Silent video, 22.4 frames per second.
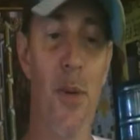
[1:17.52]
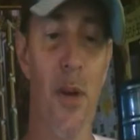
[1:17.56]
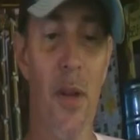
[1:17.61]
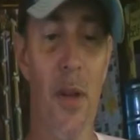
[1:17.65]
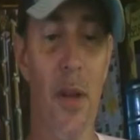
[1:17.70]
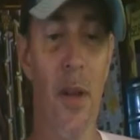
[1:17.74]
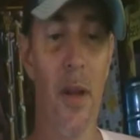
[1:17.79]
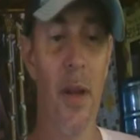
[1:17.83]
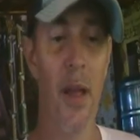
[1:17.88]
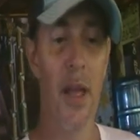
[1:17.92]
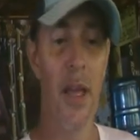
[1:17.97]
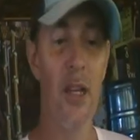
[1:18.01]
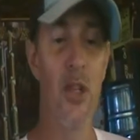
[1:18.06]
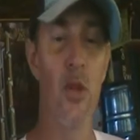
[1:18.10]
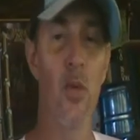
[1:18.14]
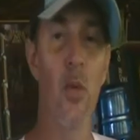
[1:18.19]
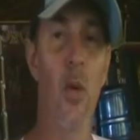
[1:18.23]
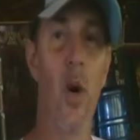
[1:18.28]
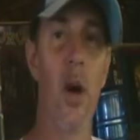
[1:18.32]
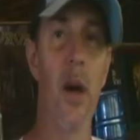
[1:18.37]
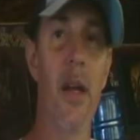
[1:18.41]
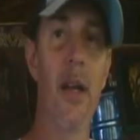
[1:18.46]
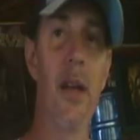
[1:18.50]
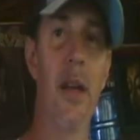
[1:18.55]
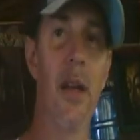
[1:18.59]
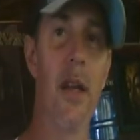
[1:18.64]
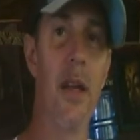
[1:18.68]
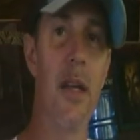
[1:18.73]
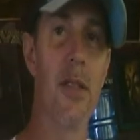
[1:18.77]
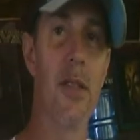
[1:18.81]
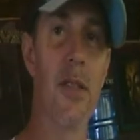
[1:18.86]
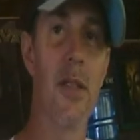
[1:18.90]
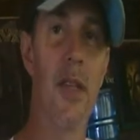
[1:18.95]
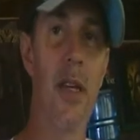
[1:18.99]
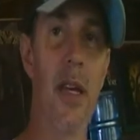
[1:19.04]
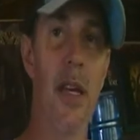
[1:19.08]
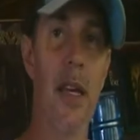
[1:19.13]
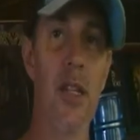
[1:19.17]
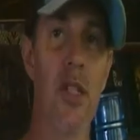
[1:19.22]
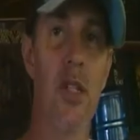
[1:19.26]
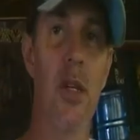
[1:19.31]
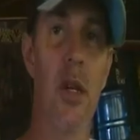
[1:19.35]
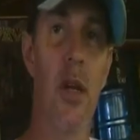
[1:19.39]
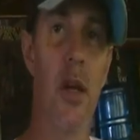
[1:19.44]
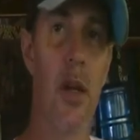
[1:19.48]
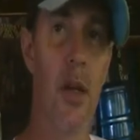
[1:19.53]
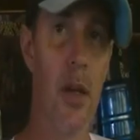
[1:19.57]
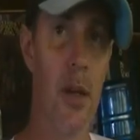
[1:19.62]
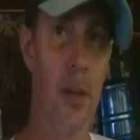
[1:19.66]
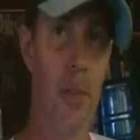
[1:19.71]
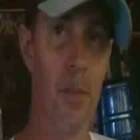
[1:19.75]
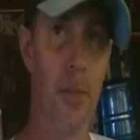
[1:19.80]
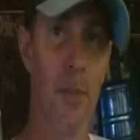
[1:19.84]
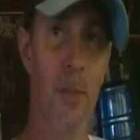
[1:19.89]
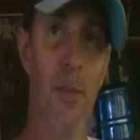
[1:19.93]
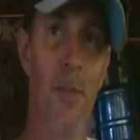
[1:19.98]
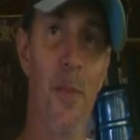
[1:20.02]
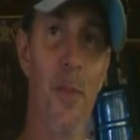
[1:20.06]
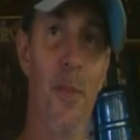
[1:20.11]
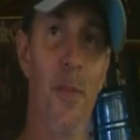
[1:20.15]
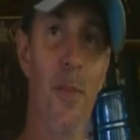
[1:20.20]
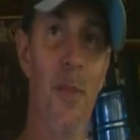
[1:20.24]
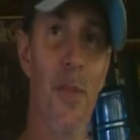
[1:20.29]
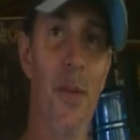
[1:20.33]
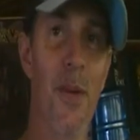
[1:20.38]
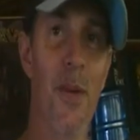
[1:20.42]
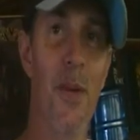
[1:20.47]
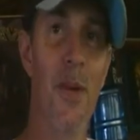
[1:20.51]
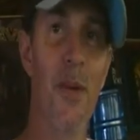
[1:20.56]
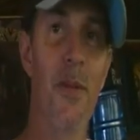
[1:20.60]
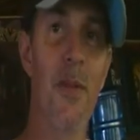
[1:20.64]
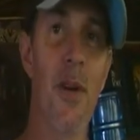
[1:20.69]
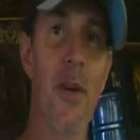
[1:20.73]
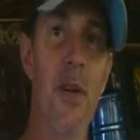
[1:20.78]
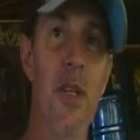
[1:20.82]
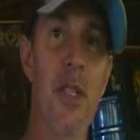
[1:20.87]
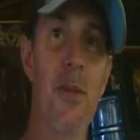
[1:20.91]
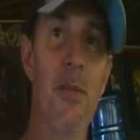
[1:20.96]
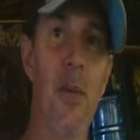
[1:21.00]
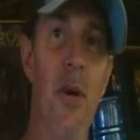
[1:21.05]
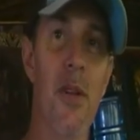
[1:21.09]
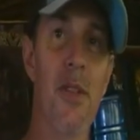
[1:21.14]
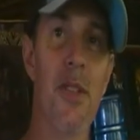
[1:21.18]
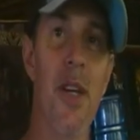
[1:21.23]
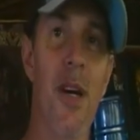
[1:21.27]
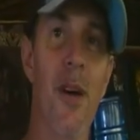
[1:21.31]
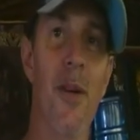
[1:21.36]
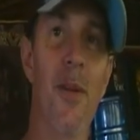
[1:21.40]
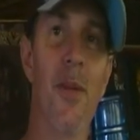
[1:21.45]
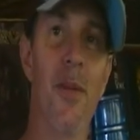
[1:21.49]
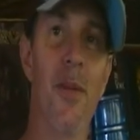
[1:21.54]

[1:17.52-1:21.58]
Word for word: small. H Y S H A M. Very it's, small